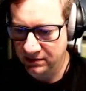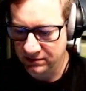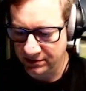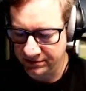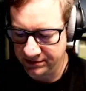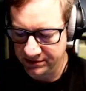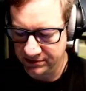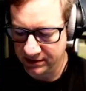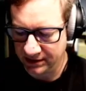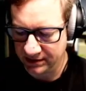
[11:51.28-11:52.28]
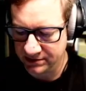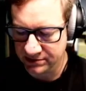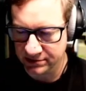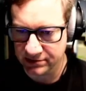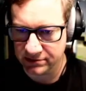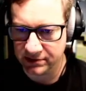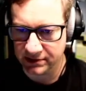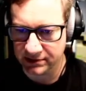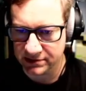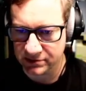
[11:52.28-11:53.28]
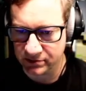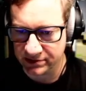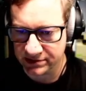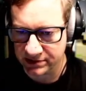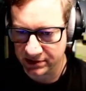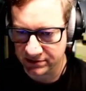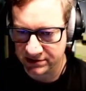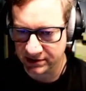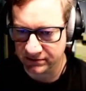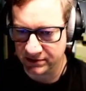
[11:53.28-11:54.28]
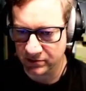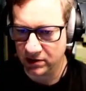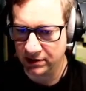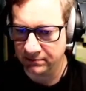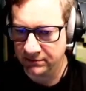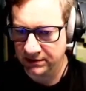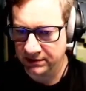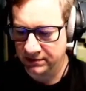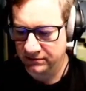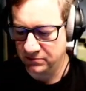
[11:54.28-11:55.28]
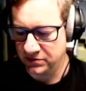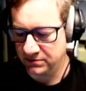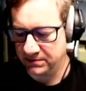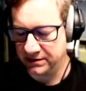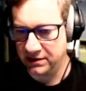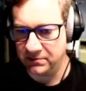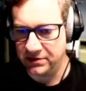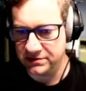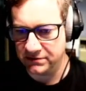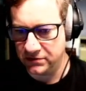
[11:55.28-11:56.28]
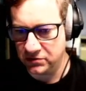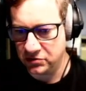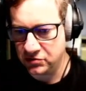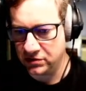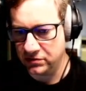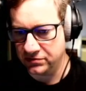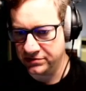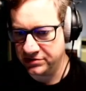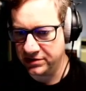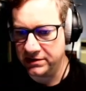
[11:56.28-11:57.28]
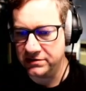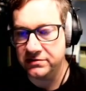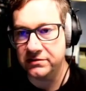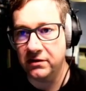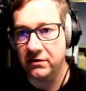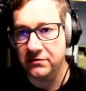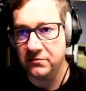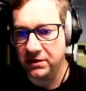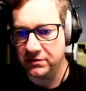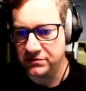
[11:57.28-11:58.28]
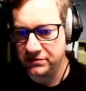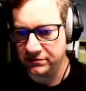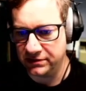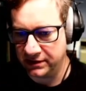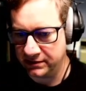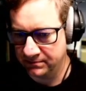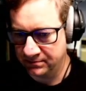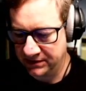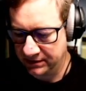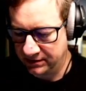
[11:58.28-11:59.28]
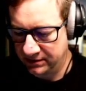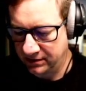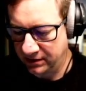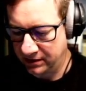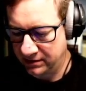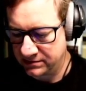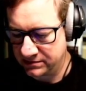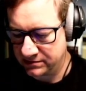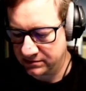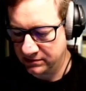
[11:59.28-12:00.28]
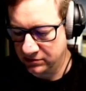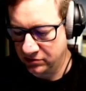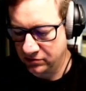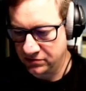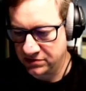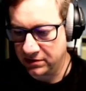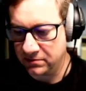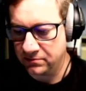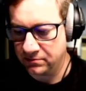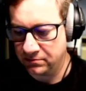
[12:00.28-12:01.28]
The other thing you can do is with the Sony ZV-1, if I move it back up, there's a few controls to change the kind of modes on there. And you can also,